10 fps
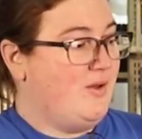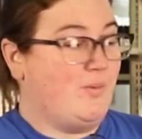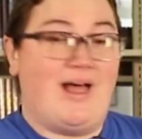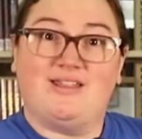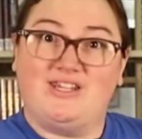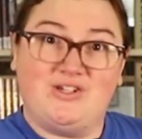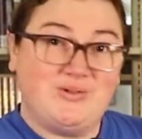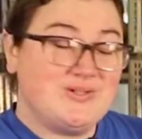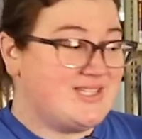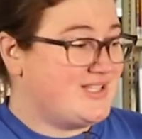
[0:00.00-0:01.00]
While
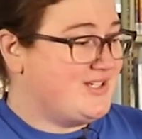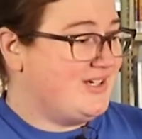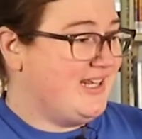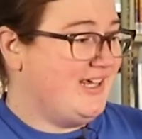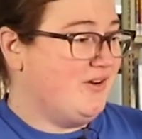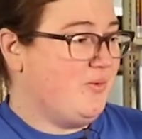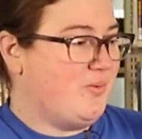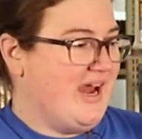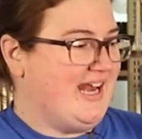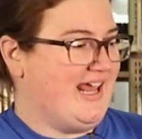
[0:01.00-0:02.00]
you stood here
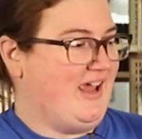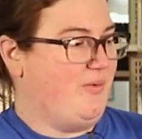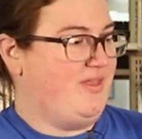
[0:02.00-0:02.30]
waiting